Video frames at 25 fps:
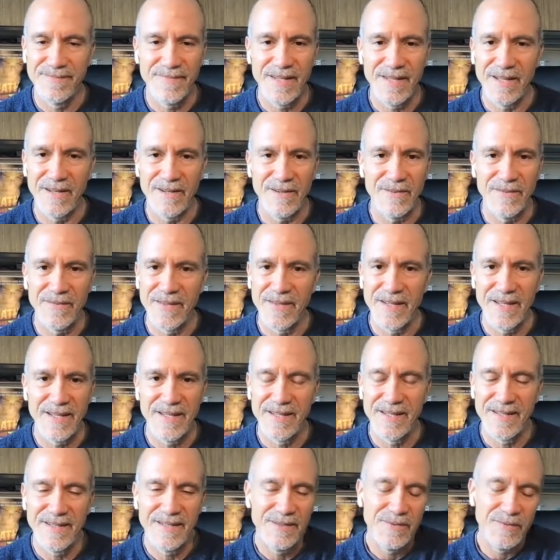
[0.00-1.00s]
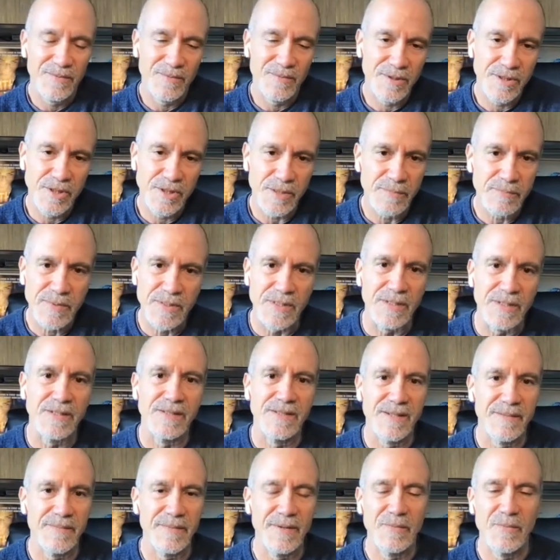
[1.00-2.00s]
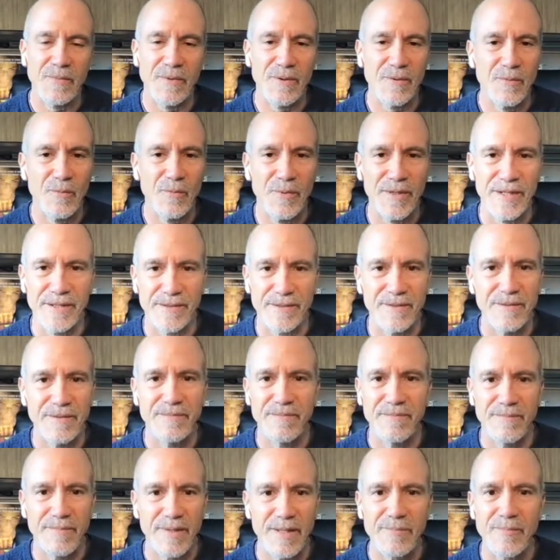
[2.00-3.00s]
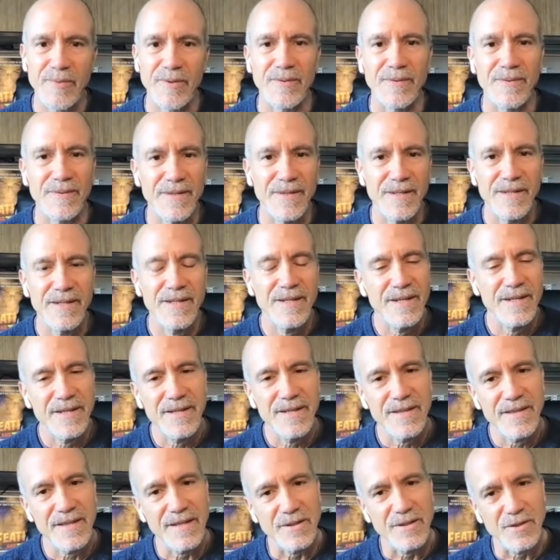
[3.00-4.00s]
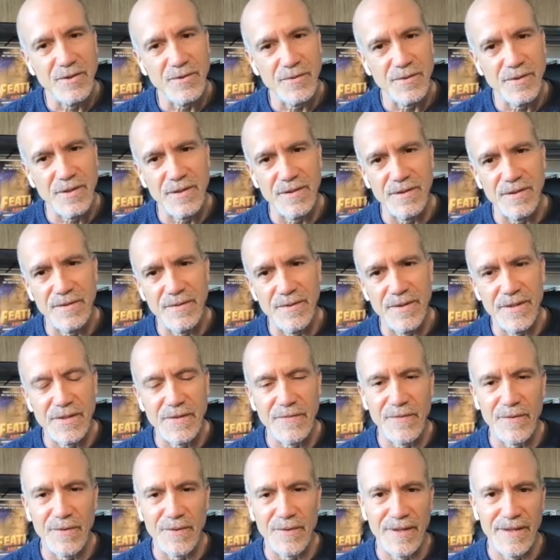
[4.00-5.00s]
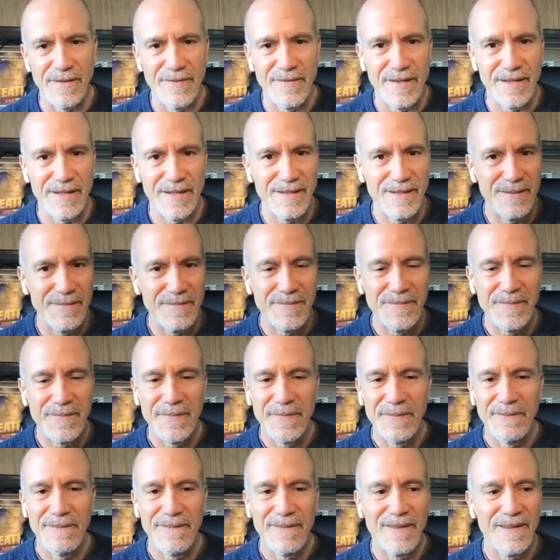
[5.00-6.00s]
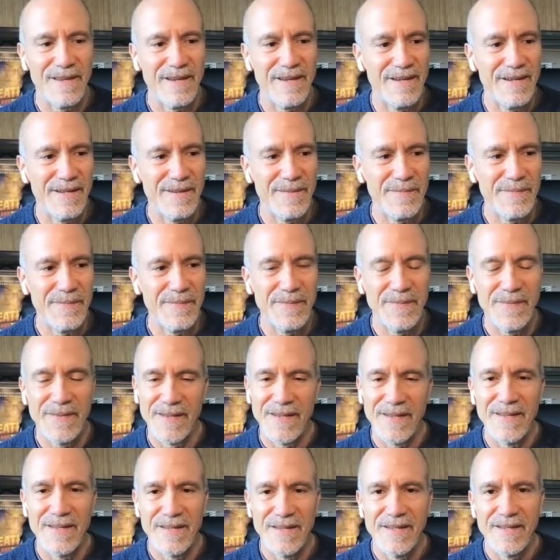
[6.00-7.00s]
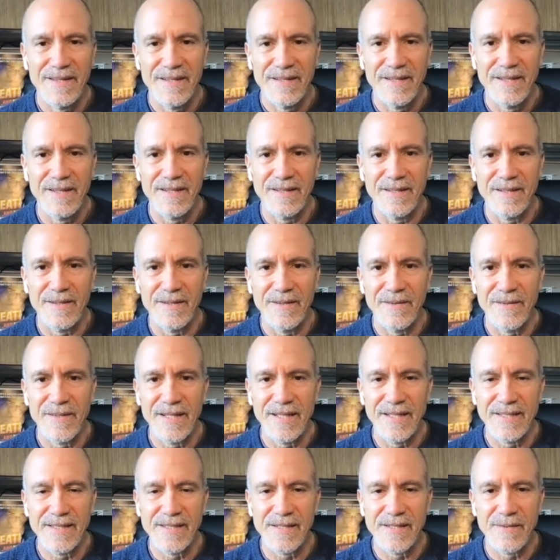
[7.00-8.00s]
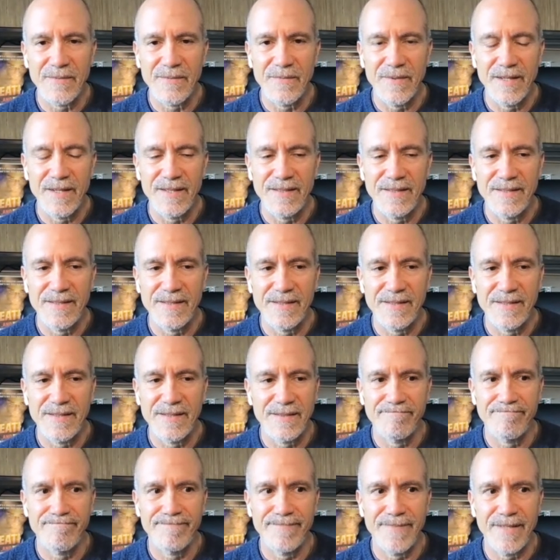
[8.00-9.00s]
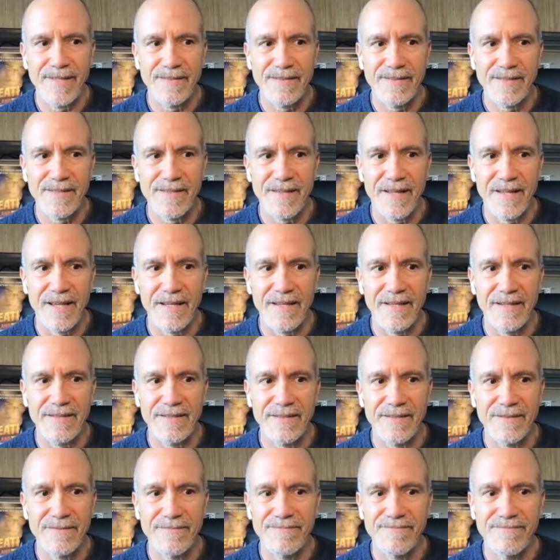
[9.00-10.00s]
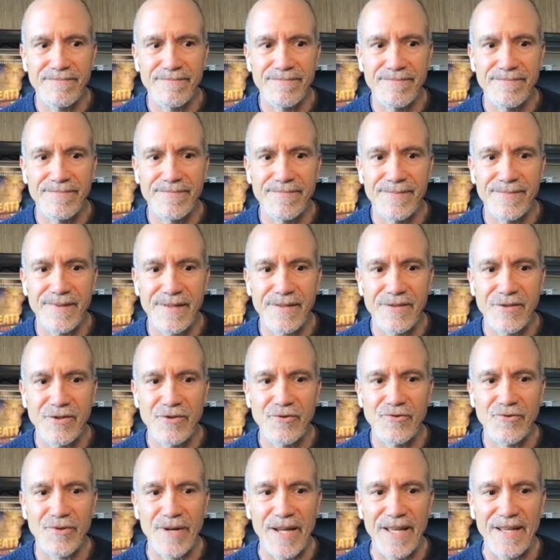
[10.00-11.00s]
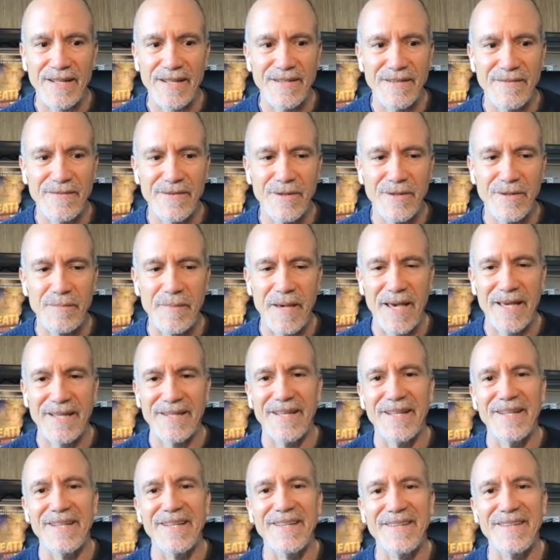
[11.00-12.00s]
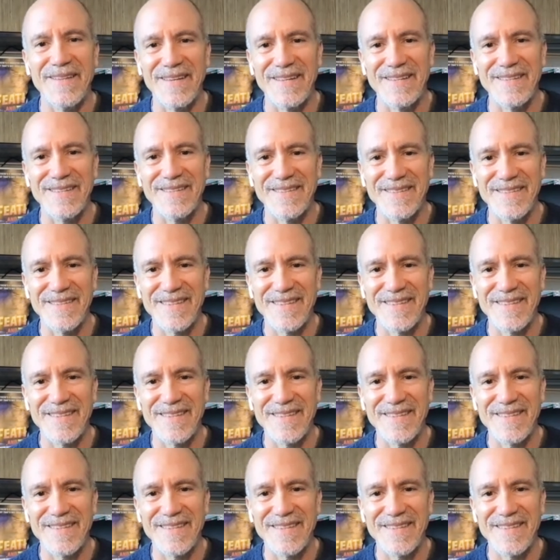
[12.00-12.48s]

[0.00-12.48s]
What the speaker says: you know, we're gypsies. I mean, we're weird people that choose to do this for a living. Um, and it's like a strand of humanity that